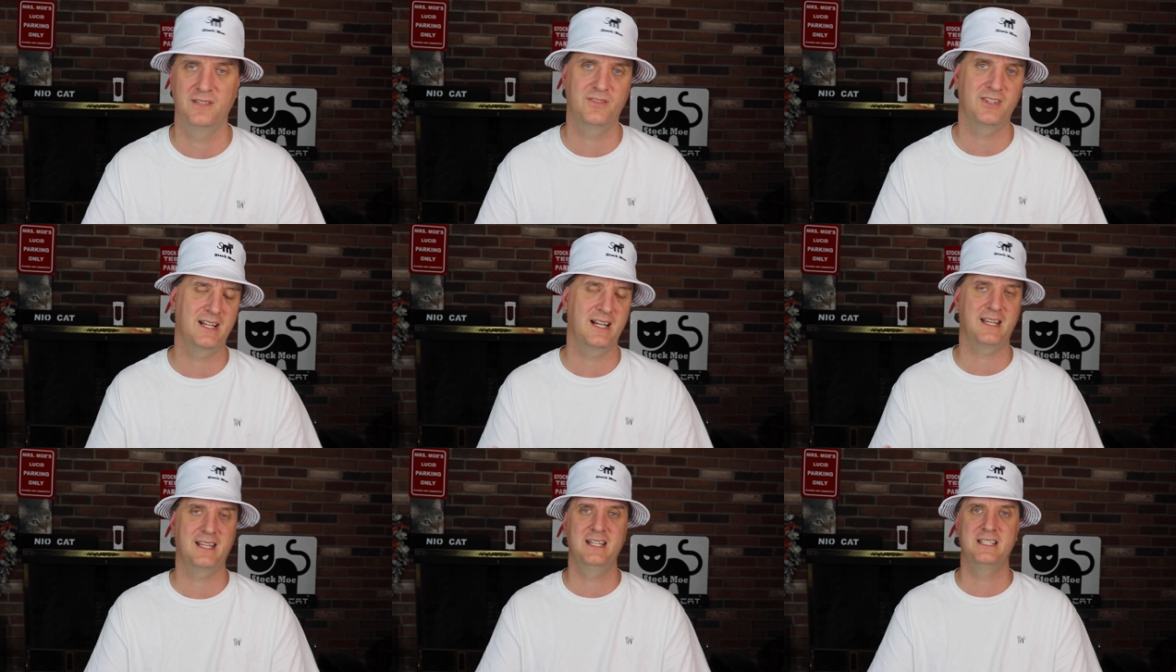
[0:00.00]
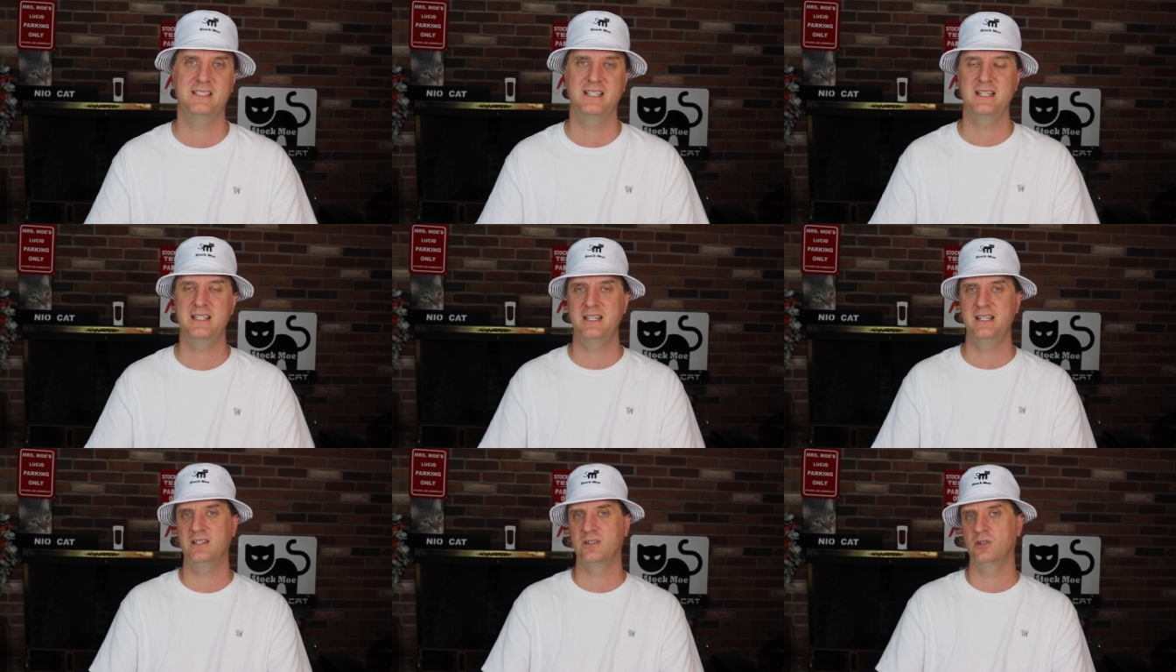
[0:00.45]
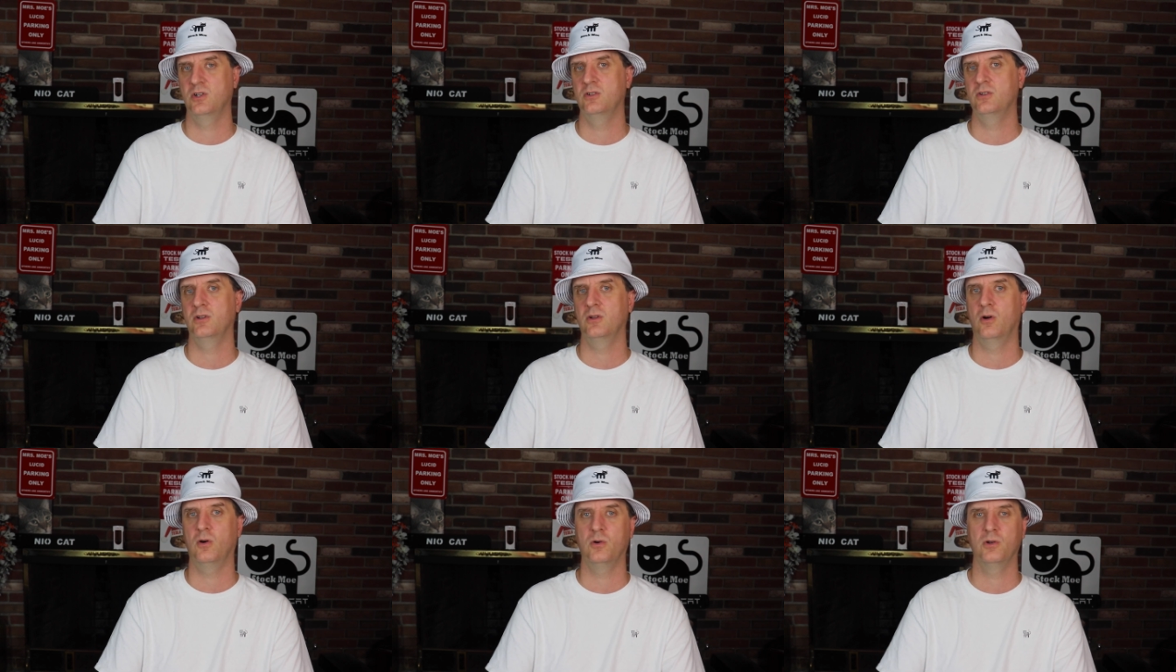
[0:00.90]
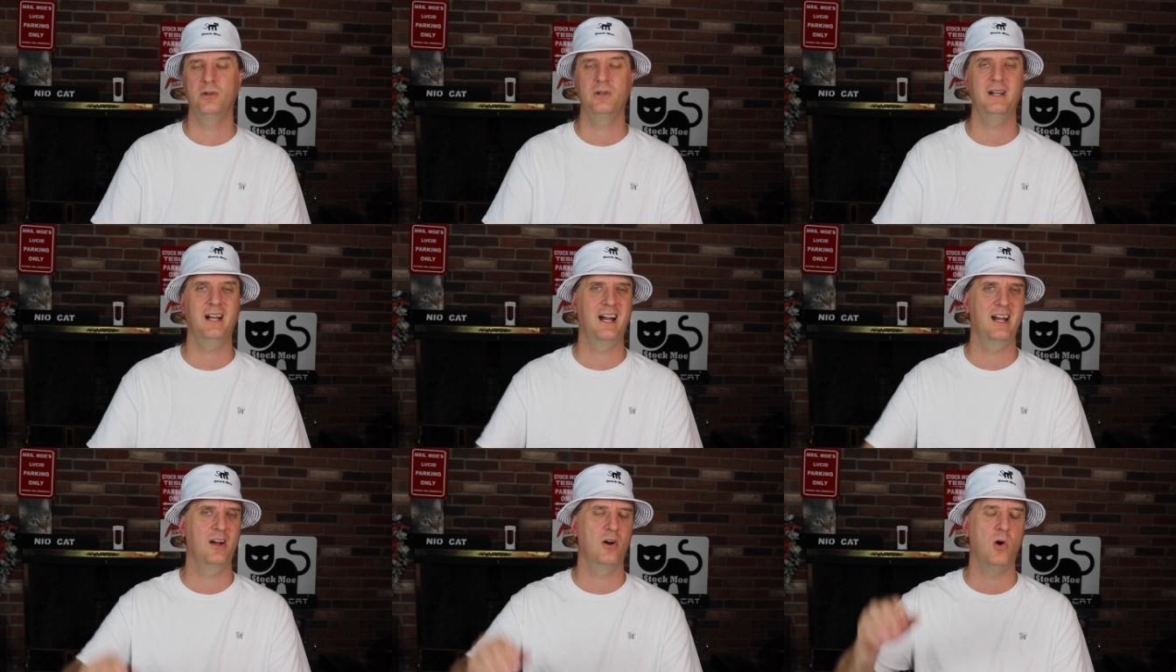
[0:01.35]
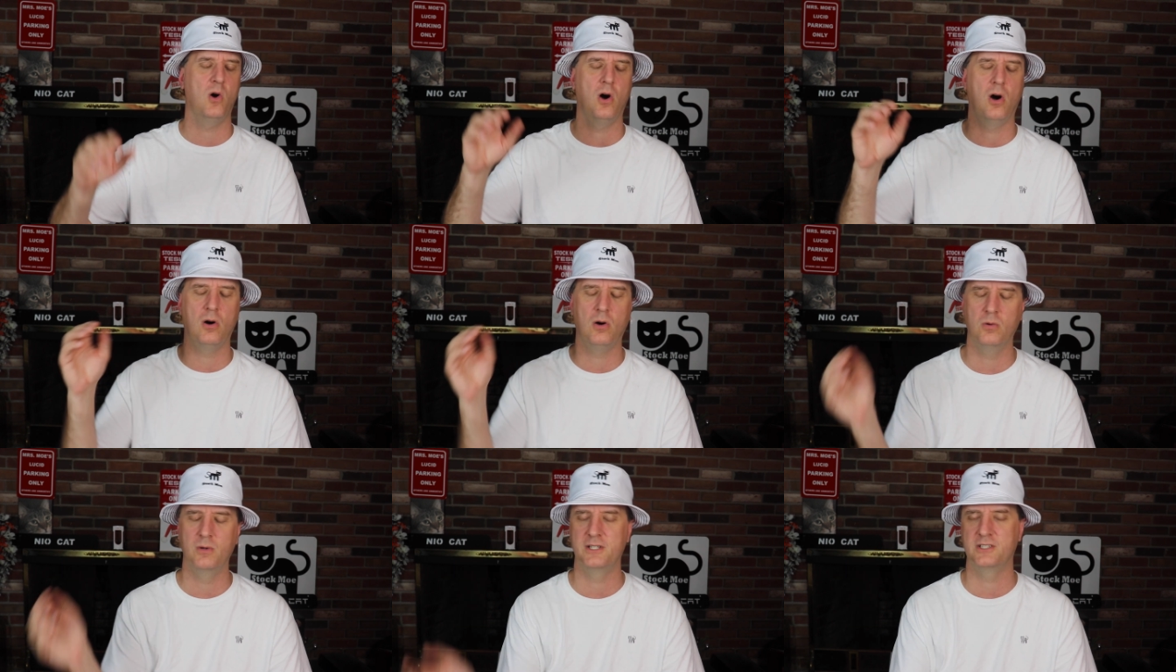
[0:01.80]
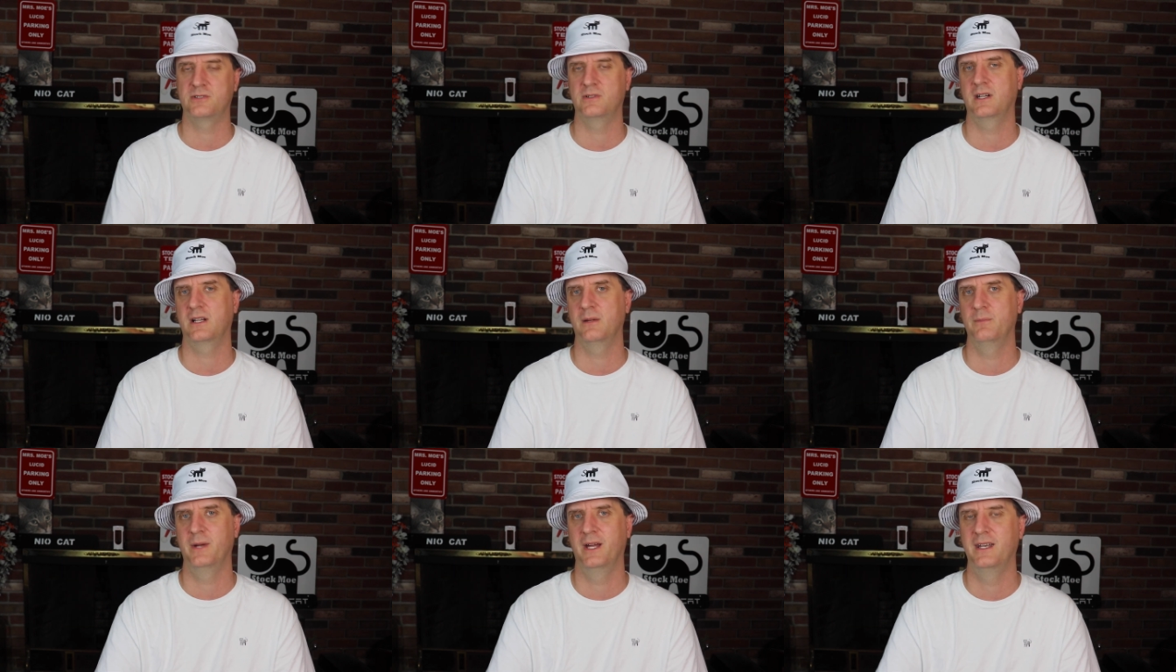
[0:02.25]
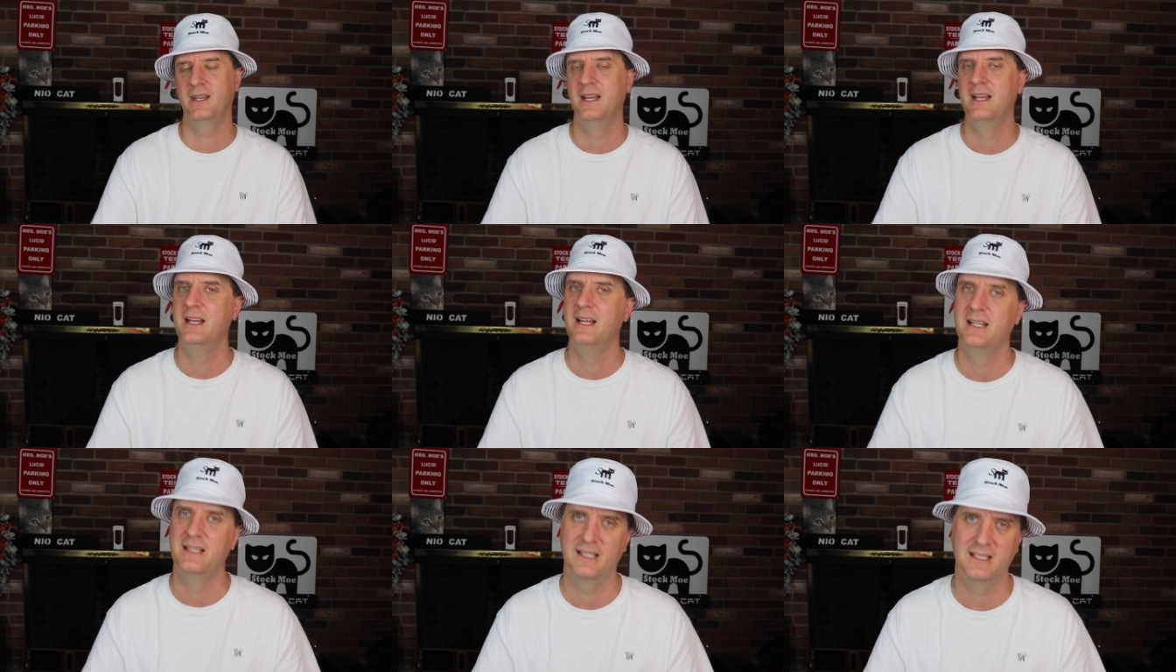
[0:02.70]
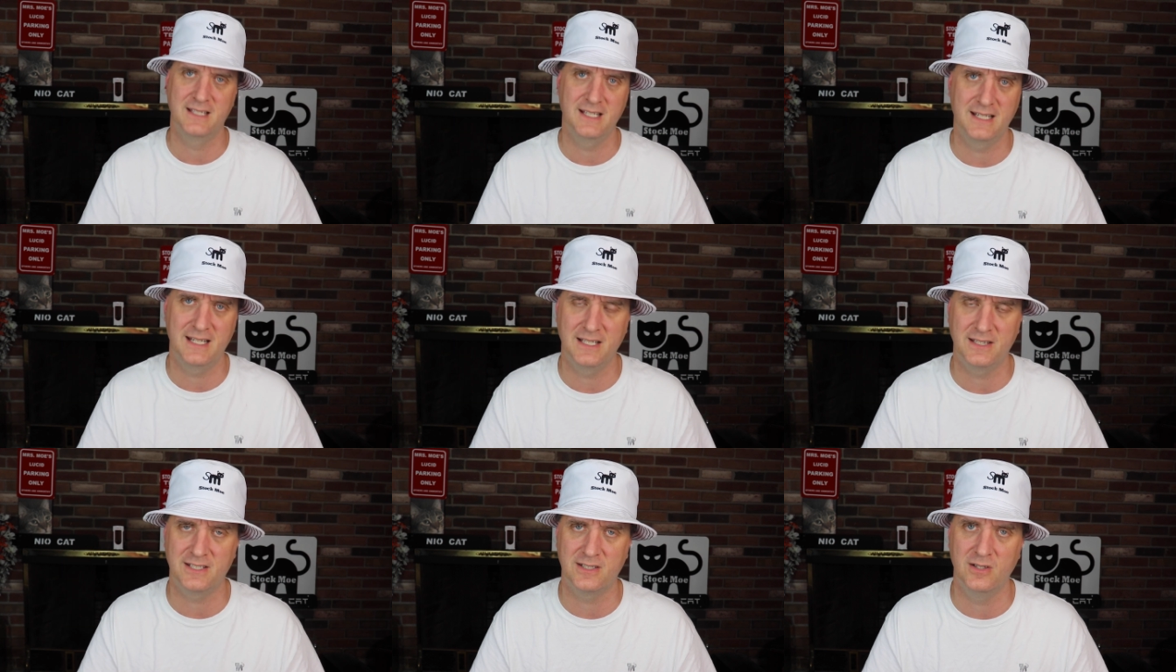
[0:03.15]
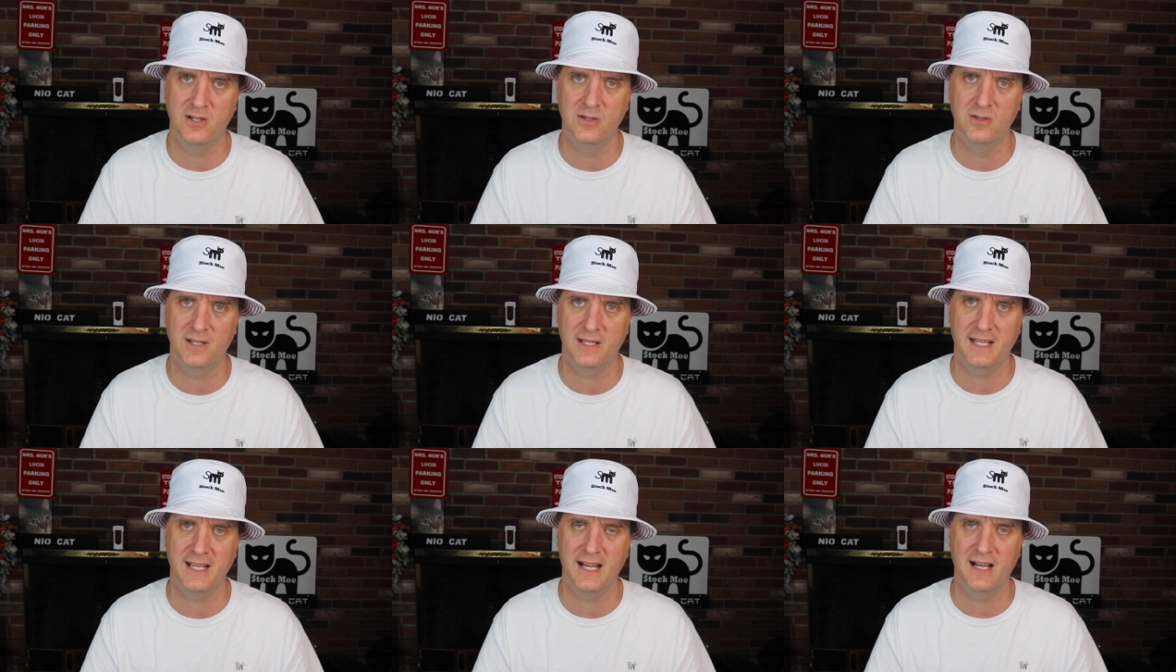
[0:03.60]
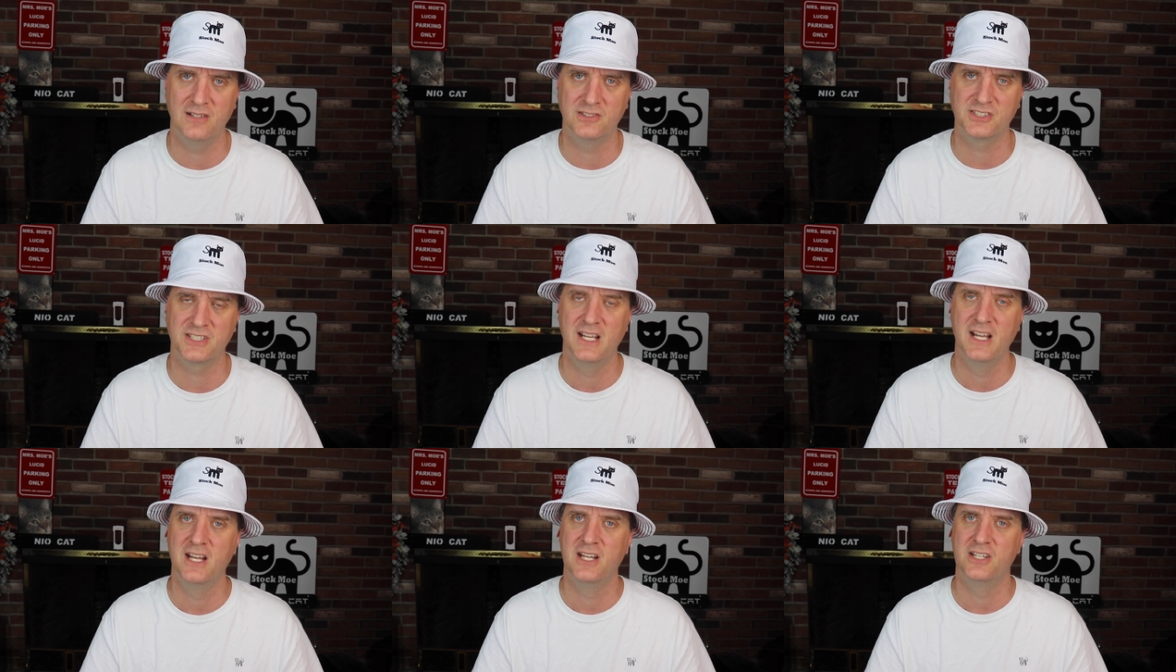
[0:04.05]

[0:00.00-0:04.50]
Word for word: And if you got kids 18 or older, I always recommend that they get their own accounts